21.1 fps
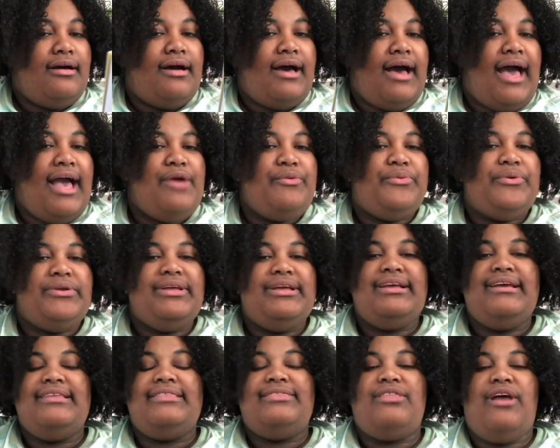I
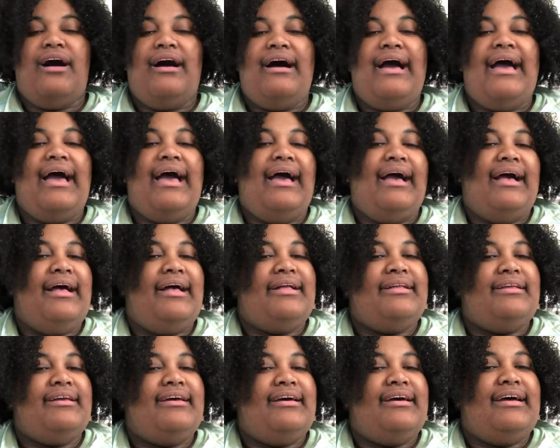really thought I
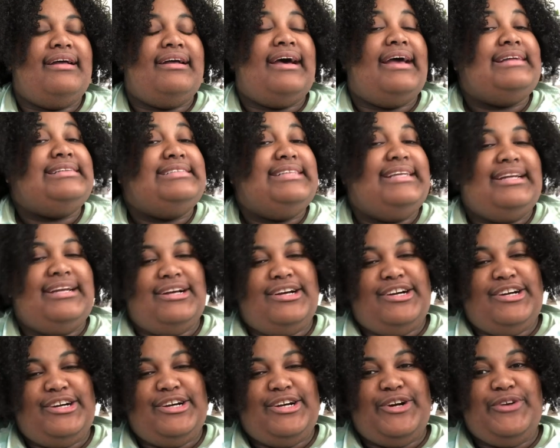had an
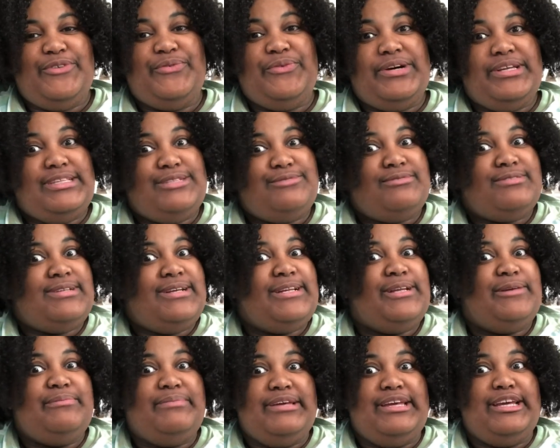idea of what this was
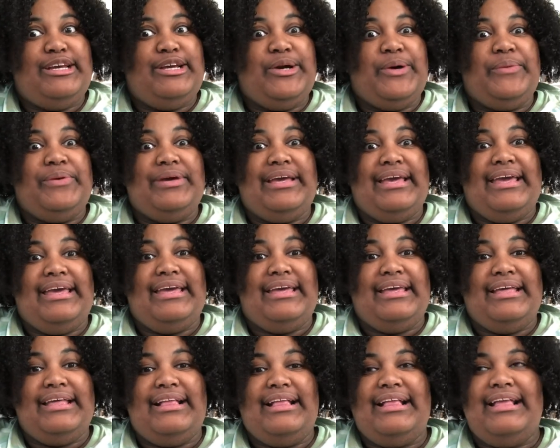going to be going
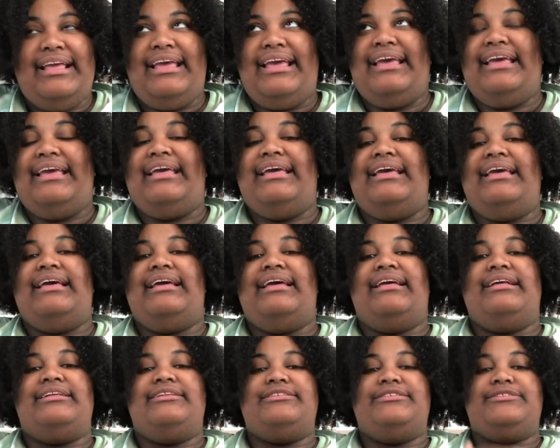in,
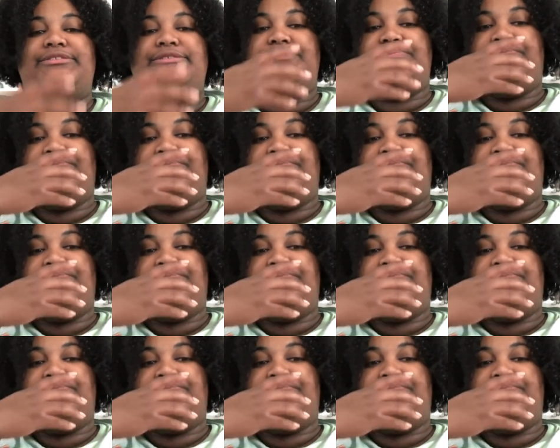and